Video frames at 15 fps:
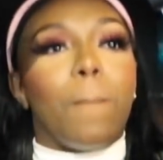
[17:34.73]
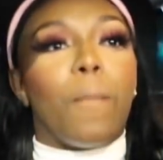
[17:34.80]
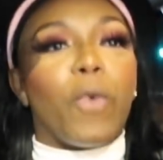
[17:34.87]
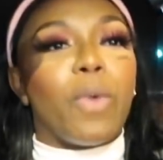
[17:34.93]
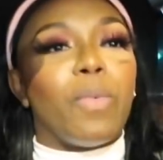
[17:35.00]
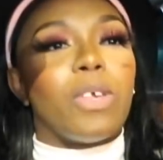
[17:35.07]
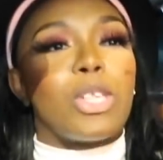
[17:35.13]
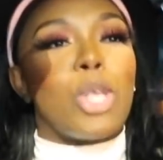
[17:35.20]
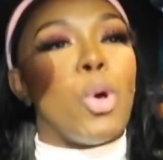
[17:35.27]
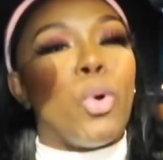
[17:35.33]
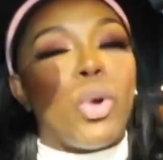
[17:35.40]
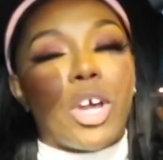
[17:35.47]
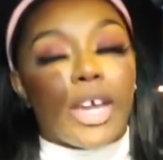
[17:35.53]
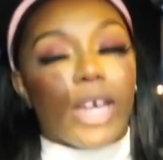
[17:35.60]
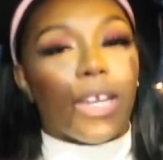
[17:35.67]
We was
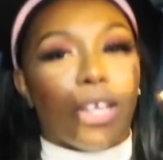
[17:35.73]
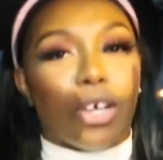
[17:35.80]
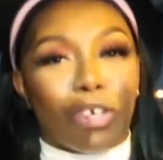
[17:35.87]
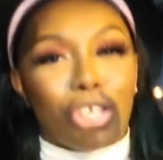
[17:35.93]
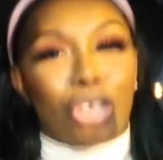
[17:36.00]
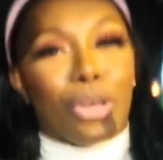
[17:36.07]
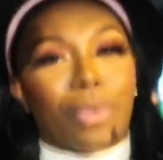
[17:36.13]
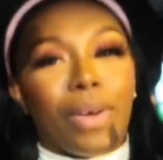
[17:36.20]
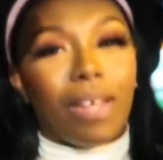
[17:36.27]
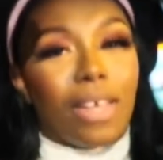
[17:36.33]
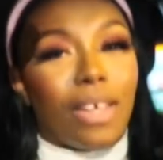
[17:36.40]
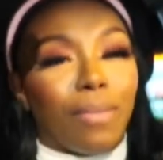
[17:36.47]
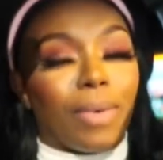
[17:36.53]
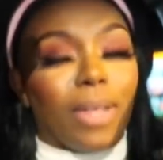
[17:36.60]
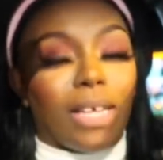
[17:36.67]
hookahing though, so it
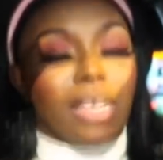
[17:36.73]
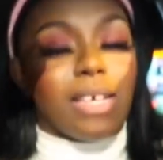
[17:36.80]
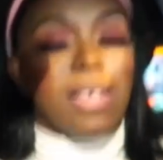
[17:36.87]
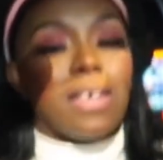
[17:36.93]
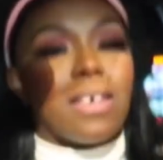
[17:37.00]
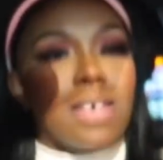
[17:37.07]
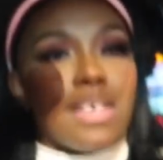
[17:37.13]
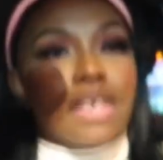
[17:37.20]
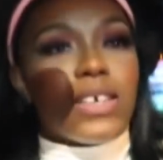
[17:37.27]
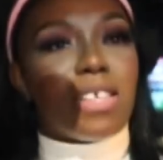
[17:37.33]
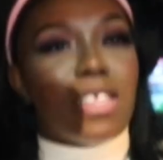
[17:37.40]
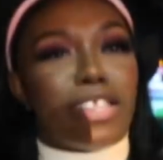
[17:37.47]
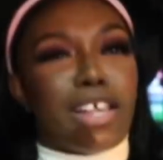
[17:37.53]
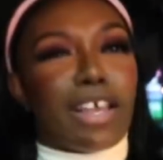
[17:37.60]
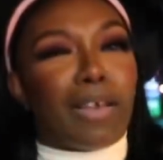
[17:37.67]
didn't really
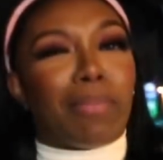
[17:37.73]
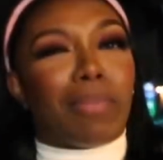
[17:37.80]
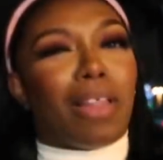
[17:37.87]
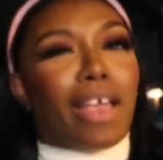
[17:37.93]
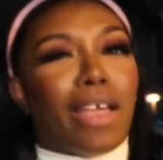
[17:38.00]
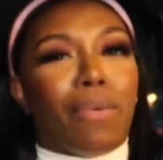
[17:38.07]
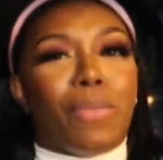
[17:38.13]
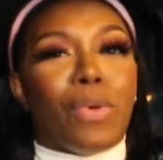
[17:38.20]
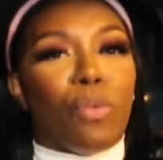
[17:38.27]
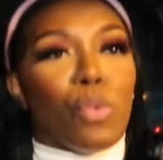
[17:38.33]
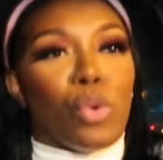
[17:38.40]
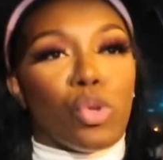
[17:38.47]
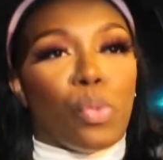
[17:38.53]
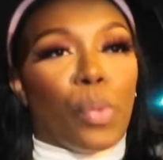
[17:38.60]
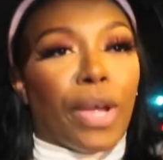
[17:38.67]
seem like we
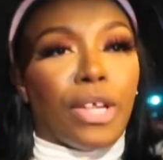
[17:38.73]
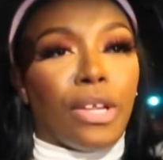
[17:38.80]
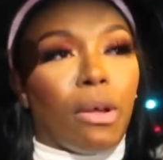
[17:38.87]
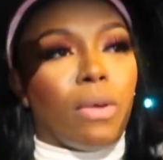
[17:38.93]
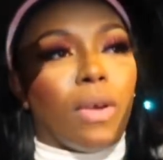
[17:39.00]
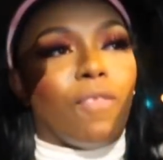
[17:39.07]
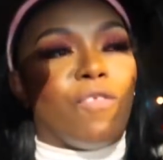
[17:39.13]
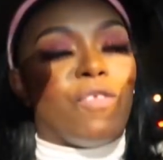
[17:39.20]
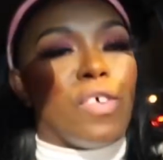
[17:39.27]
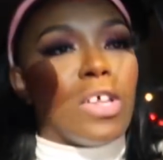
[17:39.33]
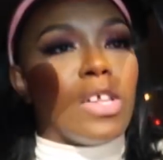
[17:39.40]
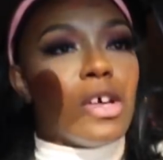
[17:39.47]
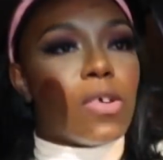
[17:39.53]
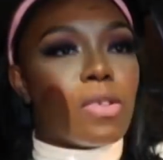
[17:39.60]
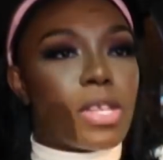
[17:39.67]
was waiting on them
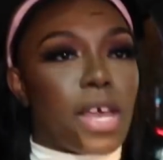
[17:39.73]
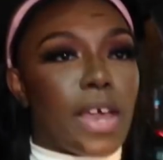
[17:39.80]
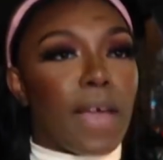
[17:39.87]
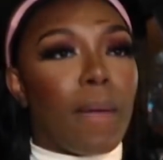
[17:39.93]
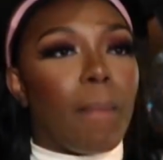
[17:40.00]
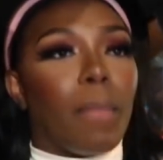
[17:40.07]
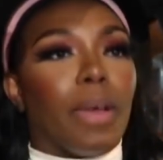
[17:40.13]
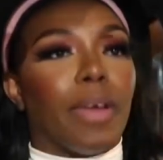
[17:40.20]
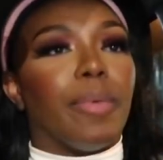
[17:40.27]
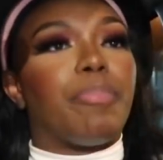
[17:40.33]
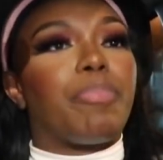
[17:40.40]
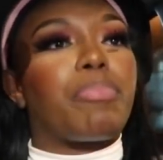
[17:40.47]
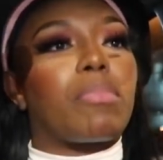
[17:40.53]
for a long time, but